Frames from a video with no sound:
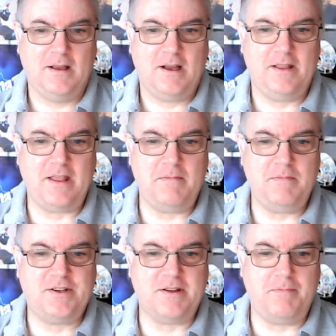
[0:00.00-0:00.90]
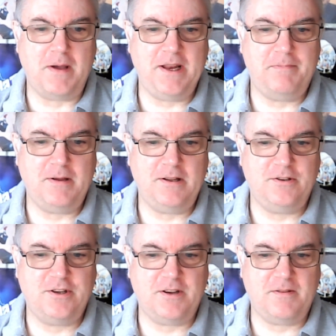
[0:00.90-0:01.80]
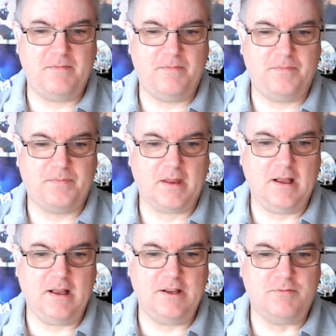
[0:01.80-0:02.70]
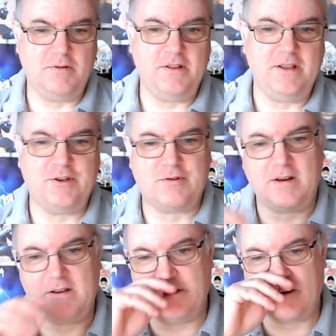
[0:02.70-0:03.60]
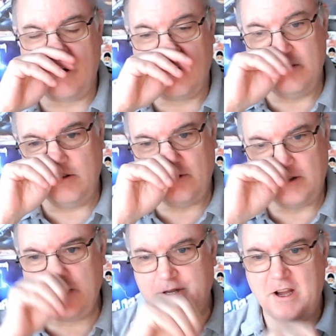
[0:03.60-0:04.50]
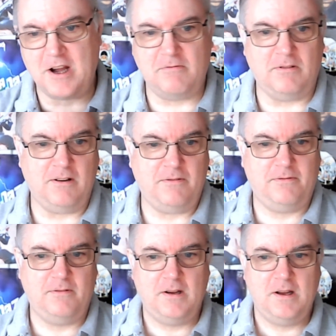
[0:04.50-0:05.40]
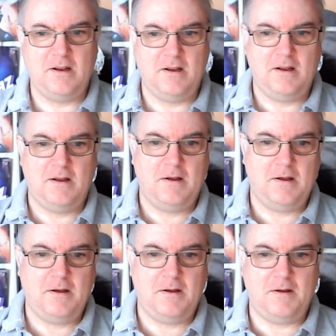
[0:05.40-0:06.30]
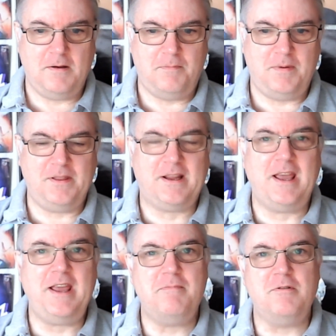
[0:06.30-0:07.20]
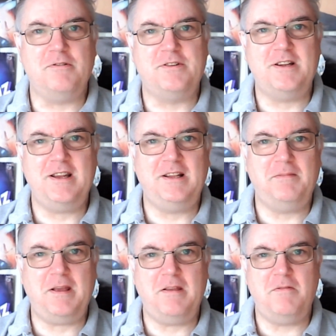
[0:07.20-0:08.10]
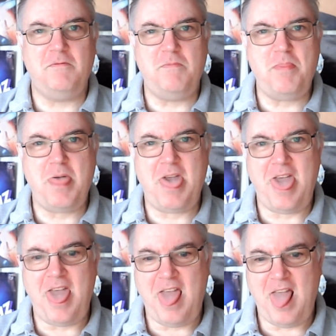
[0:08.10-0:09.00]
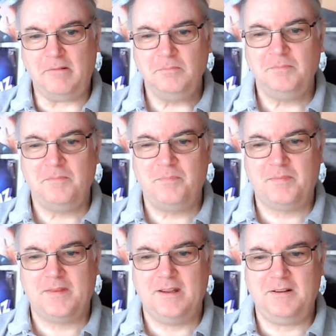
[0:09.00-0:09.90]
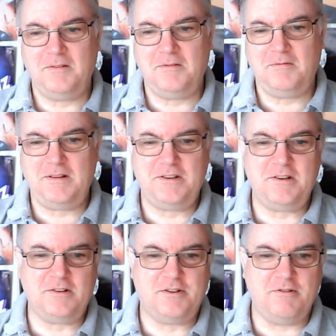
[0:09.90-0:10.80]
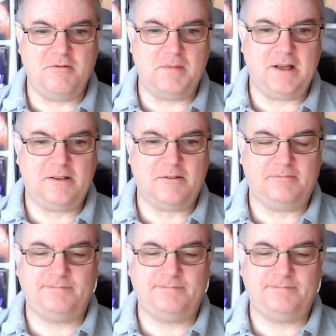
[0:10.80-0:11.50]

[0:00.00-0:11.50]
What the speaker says: And then Mr. Penny Pincher. It's one of these tracks that's got a good guitar riff, but the keyboard's a little bit meh. It's not too bad.